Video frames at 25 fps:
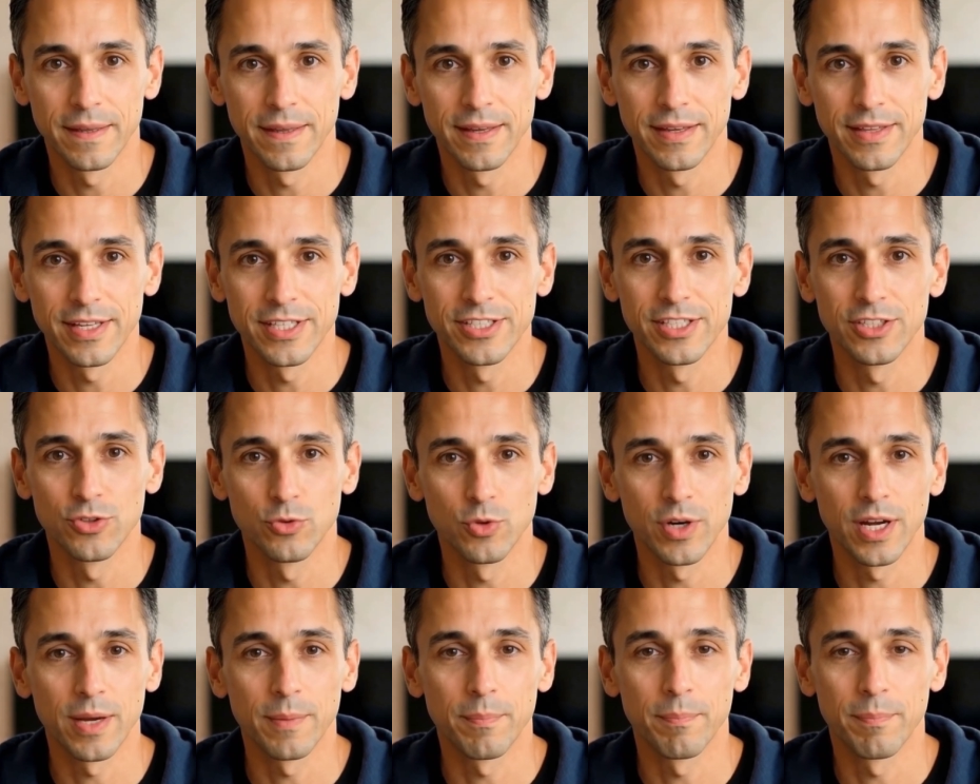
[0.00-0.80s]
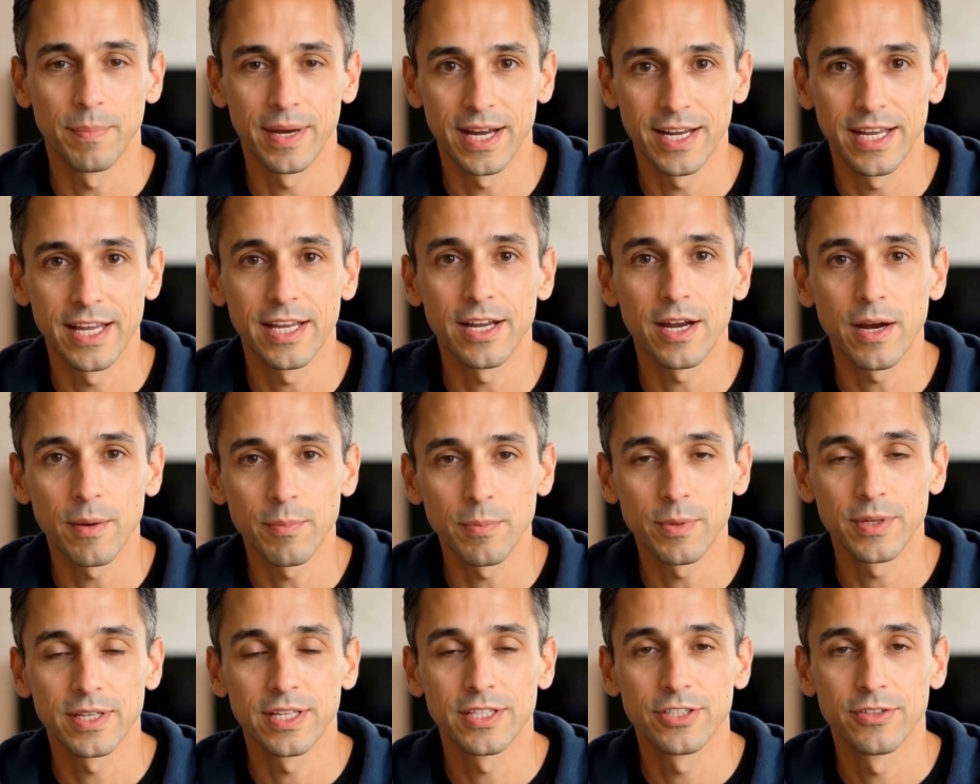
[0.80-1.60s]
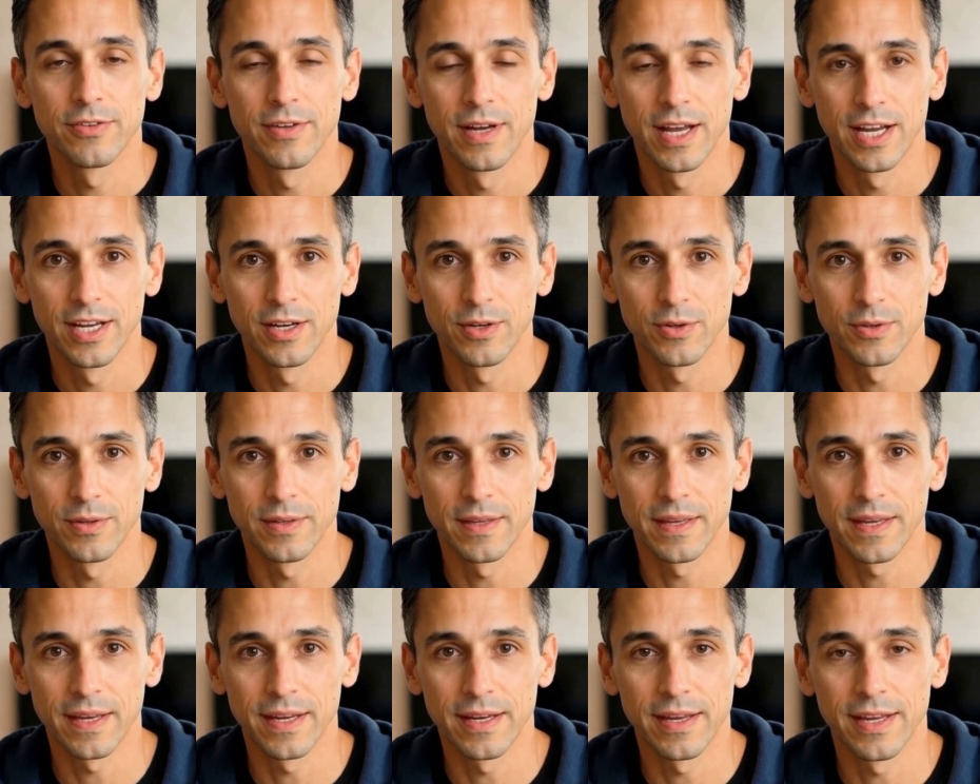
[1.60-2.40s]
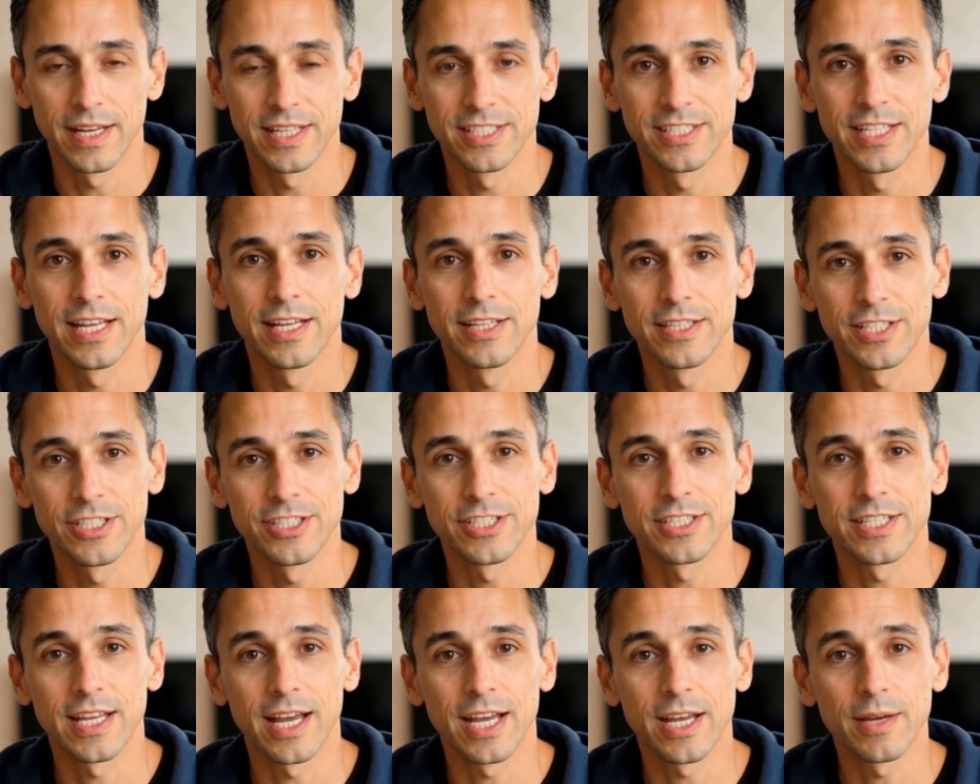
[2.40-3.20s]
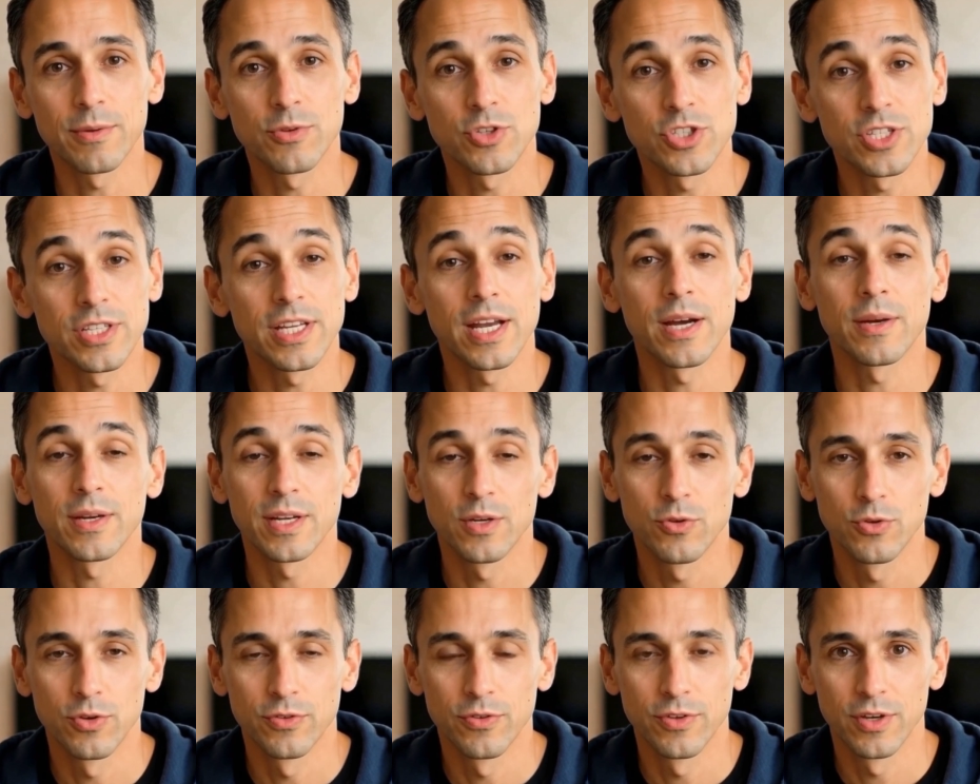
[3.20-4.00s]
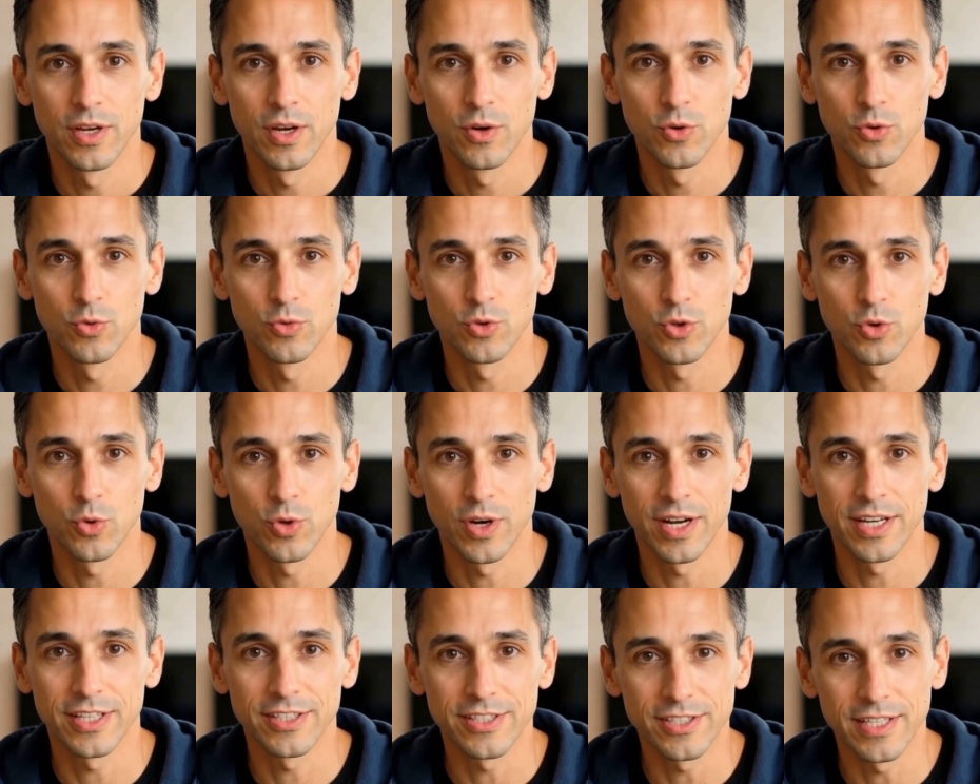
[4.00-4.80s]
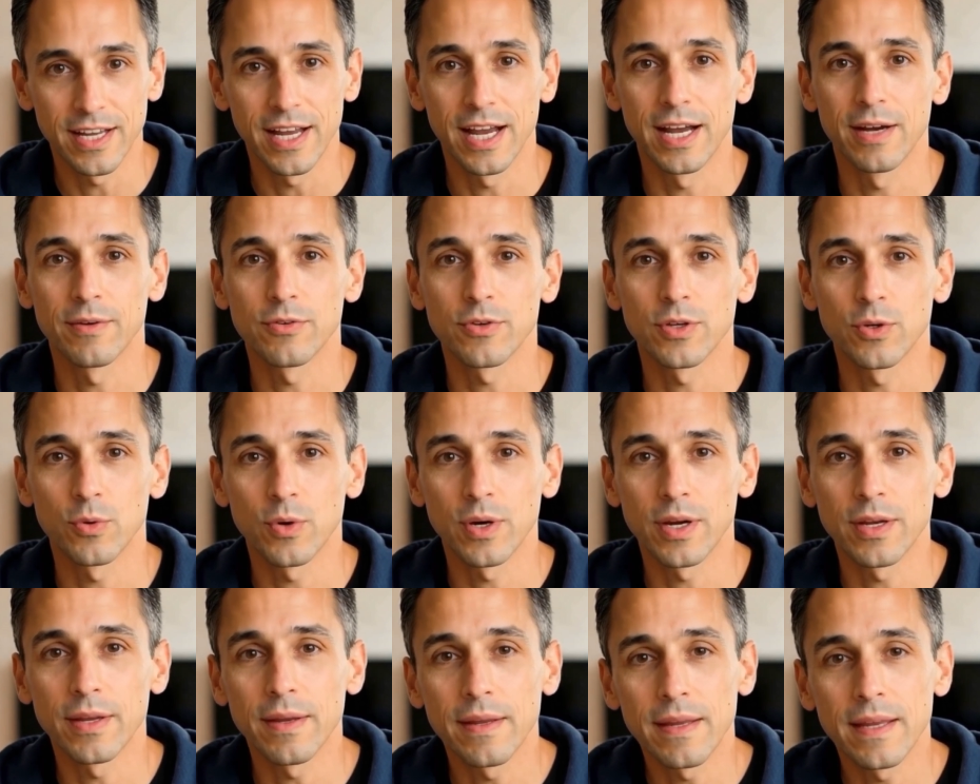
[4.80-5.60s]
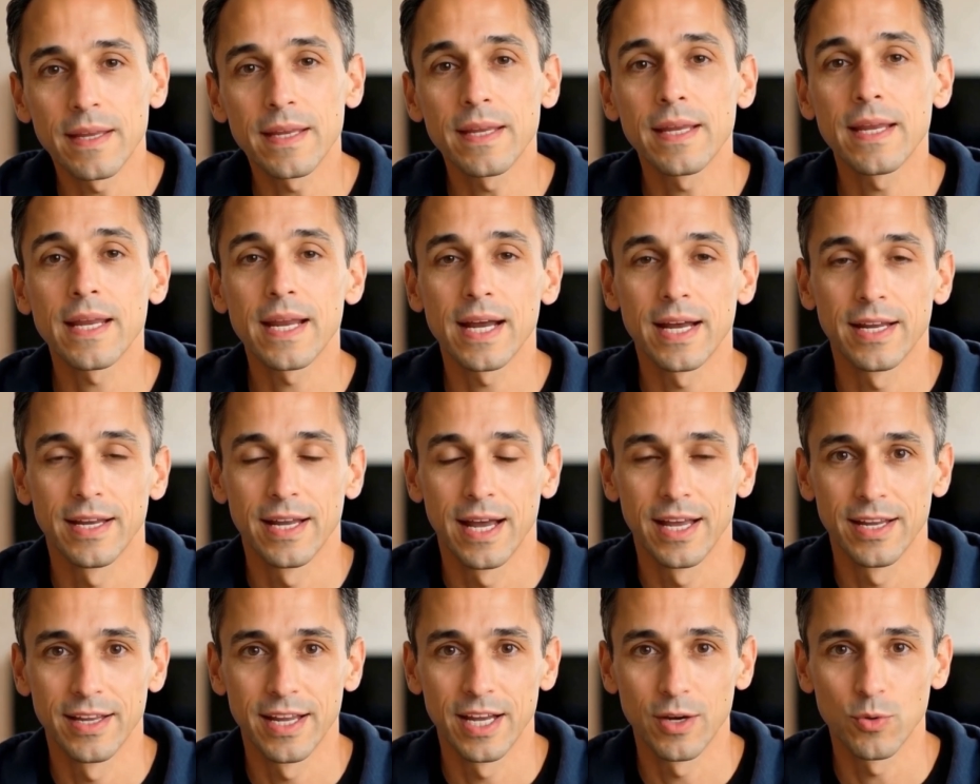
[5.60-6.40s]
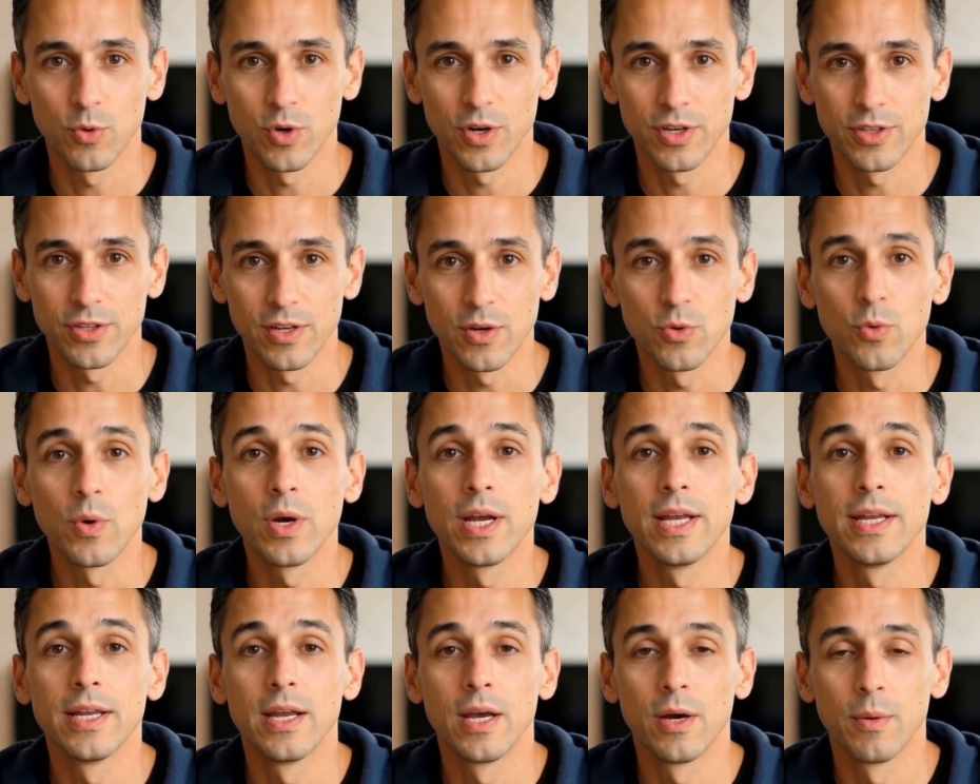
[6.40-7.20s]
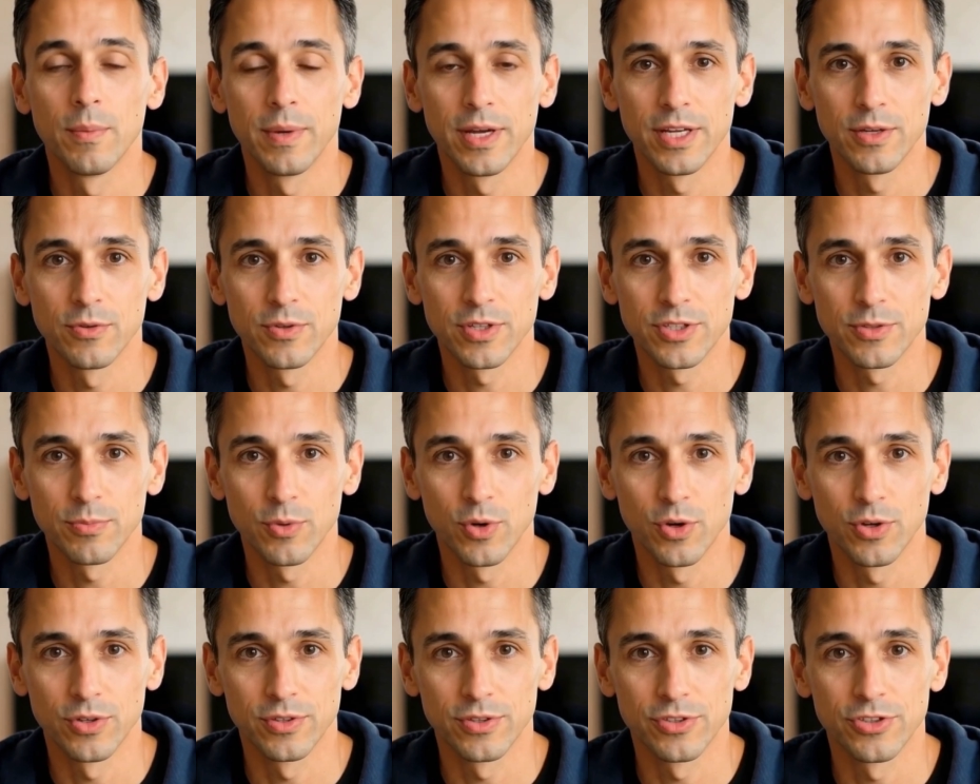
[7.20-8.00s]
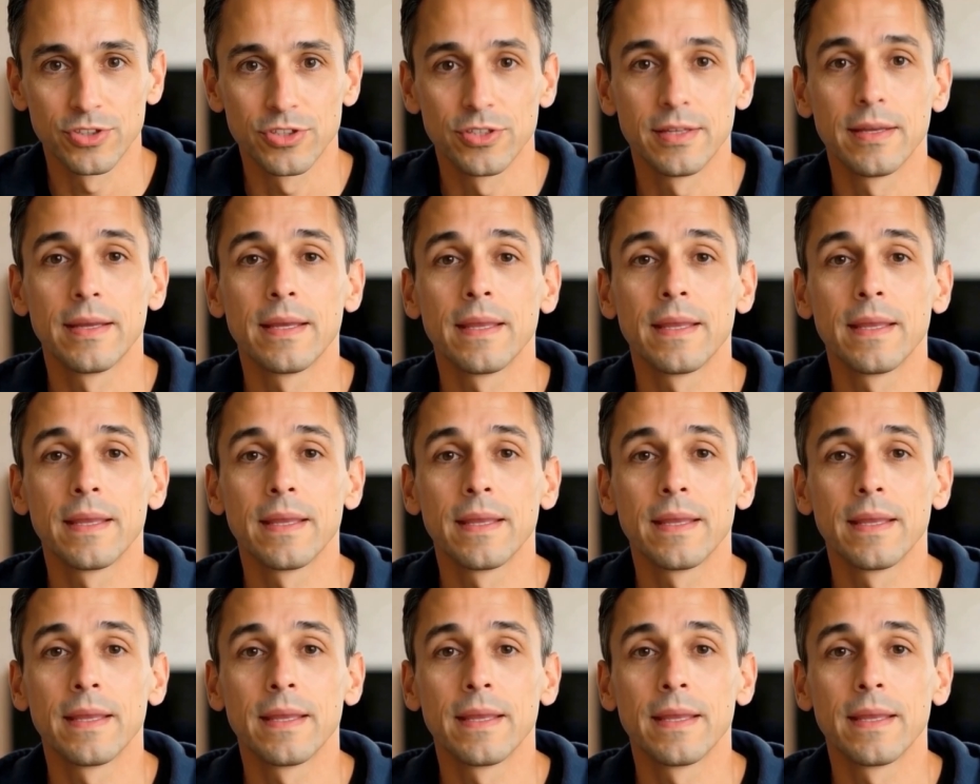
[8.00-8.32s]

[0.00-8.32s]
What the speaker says: This is where many companies fail. They send the same generic referral request to everyone, and then they wonder why nobody responds.